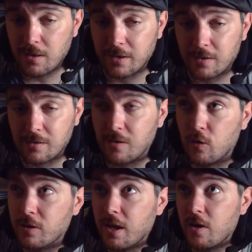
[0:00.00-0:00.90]
Like,
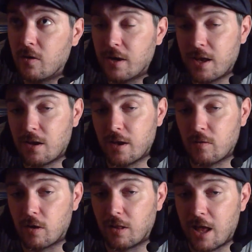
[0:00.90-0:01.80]
aren't they going to get,
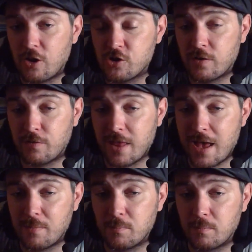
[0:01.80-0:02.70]
like, a lot of shit for
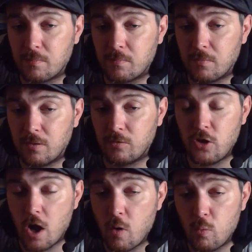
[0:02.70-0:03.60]
that?
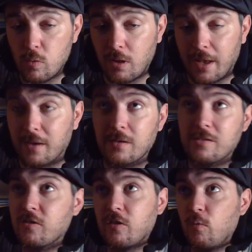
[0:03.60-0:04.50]
No? Like,
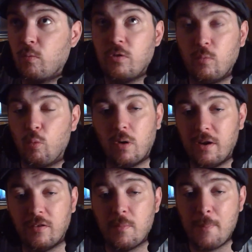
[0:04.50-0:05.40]
so what
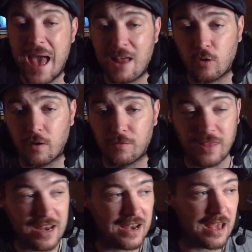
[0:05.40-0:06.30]
does it matter if
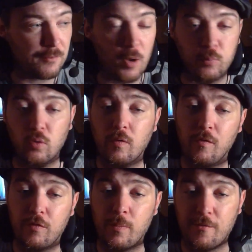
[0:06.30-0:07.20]
they get approval
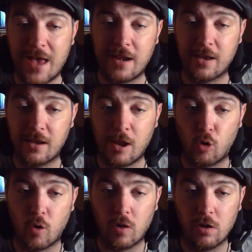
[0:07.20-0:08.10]
from the Vatican at
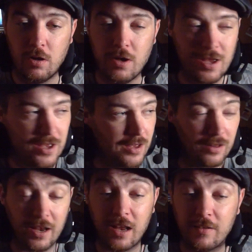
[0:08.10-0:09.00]
all?
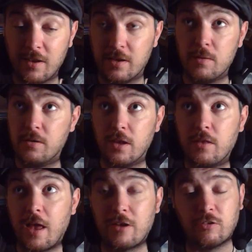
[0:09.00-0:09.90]
Like I said, he did
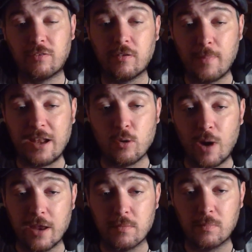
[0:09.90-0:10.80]
the exorcism
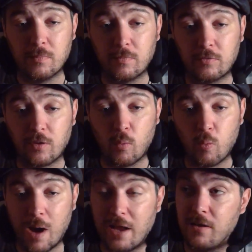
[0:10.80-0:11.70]
anyway. So
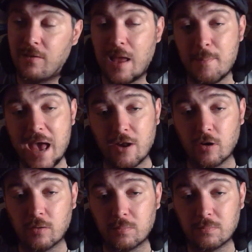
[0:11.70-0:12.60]
why does that matter?